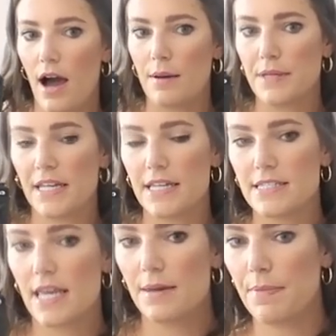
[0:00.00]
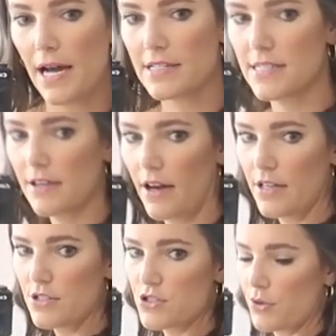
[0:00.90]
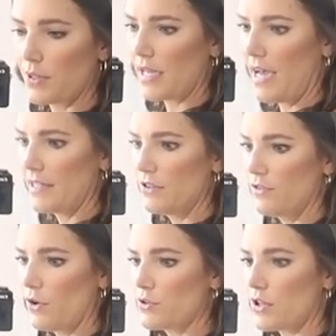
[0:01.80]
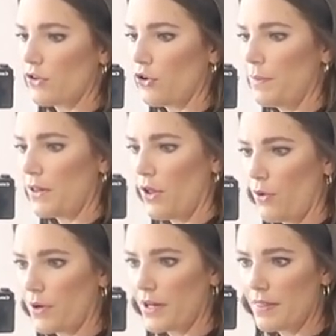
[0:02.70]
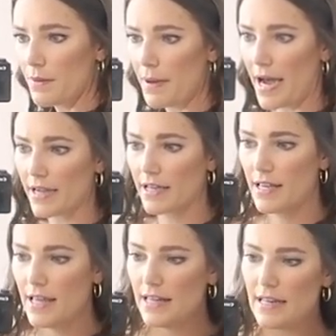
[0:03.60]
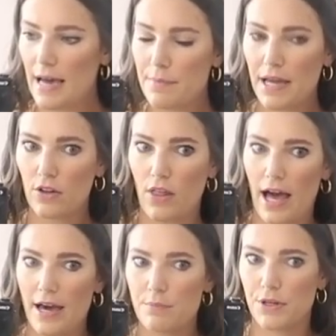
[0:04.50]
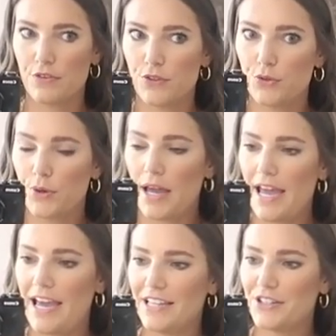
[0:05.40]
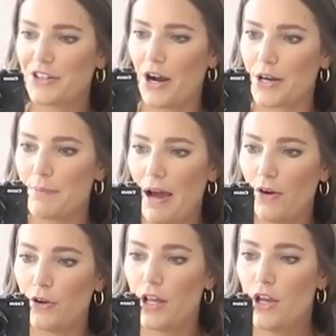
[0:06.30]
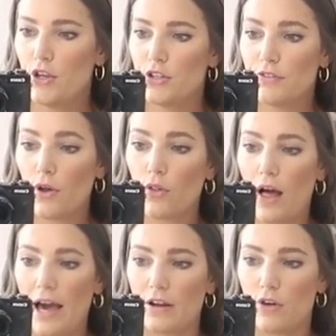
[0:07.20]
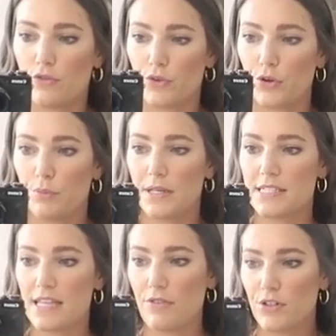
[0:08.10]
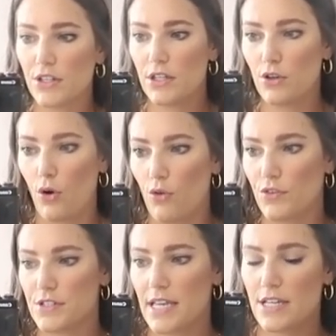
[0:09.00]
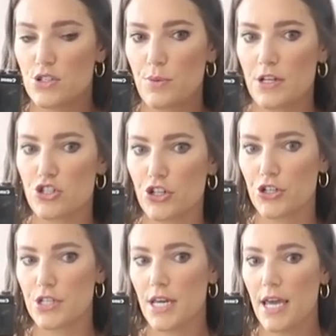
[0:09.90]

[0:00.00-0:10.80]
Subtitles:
It is a boxy cut, so it kind of goes a little bit lower in the back, not by a lot, but if you hang your arm out, you have a lot of room. It's definitely an oversized sweatshirt.